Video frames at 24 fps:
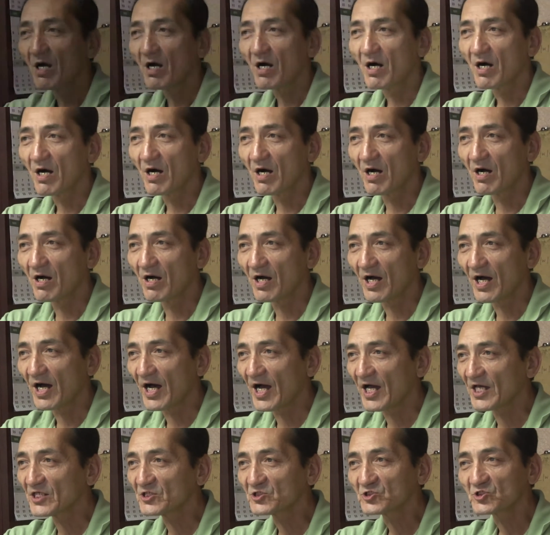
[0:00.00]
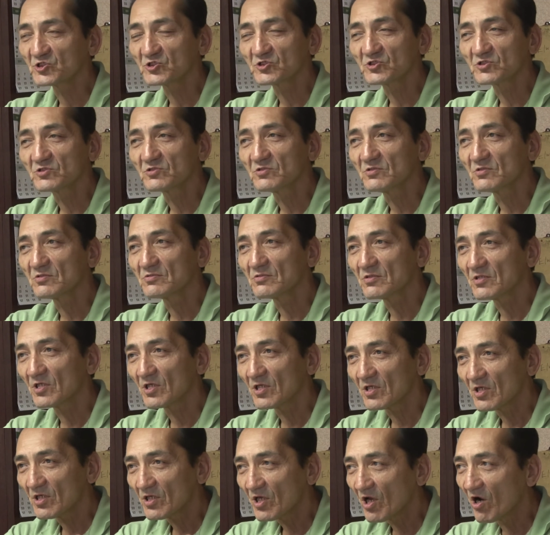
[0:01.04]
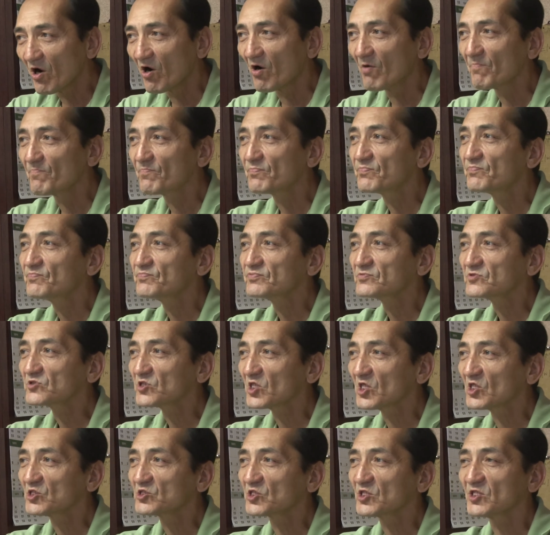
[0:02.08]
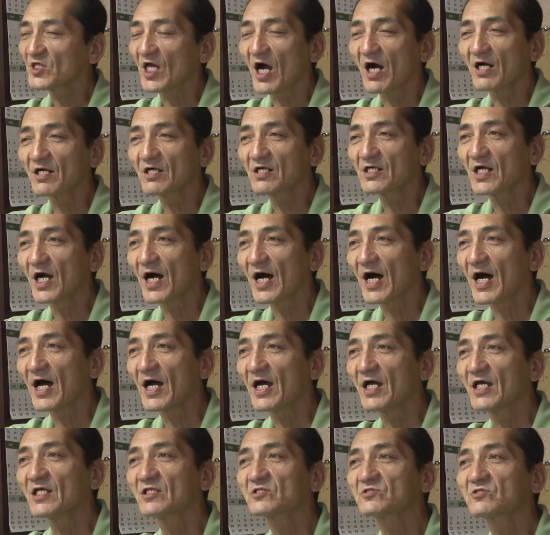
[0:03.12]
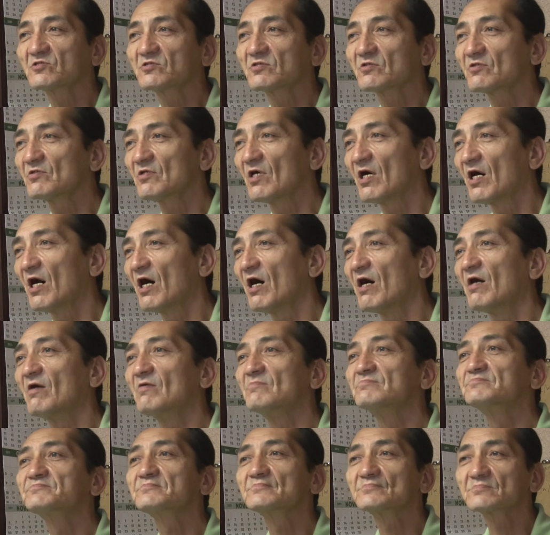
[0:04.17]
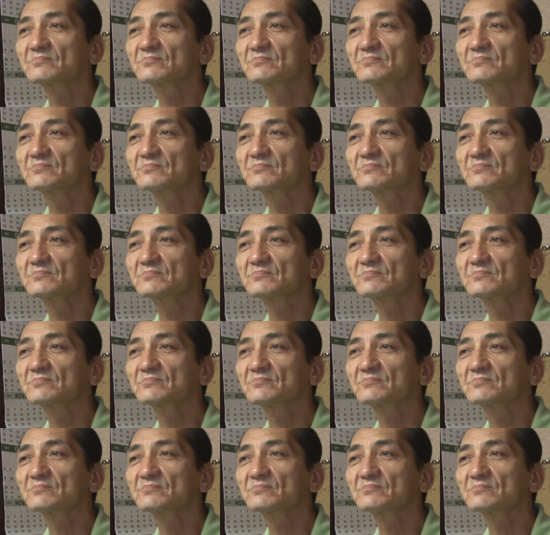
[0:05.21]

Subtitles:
I help teach the younger guys to